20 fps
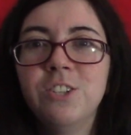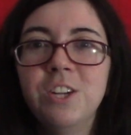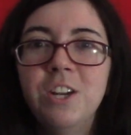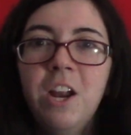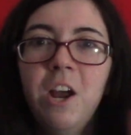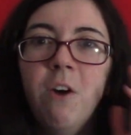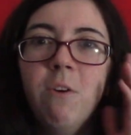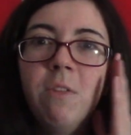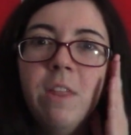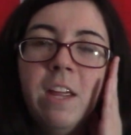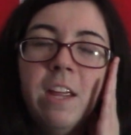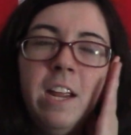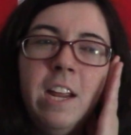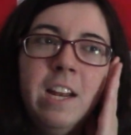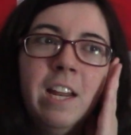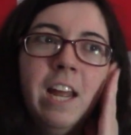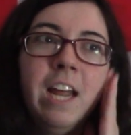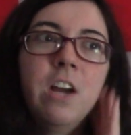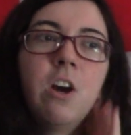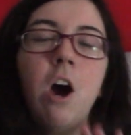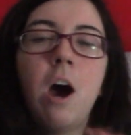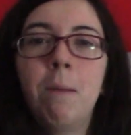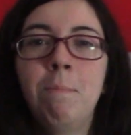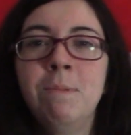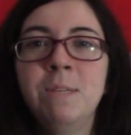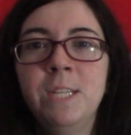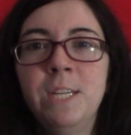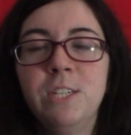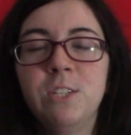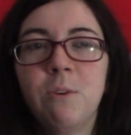you know, in like
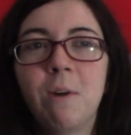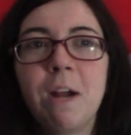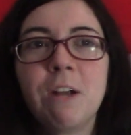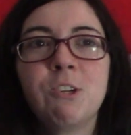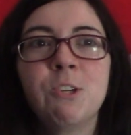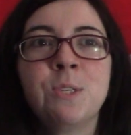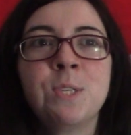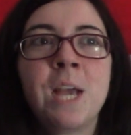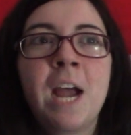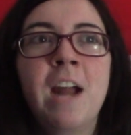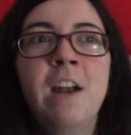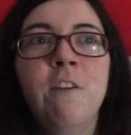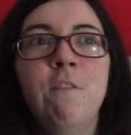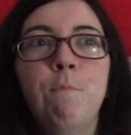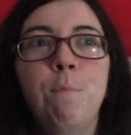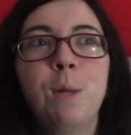opposite directions kind of,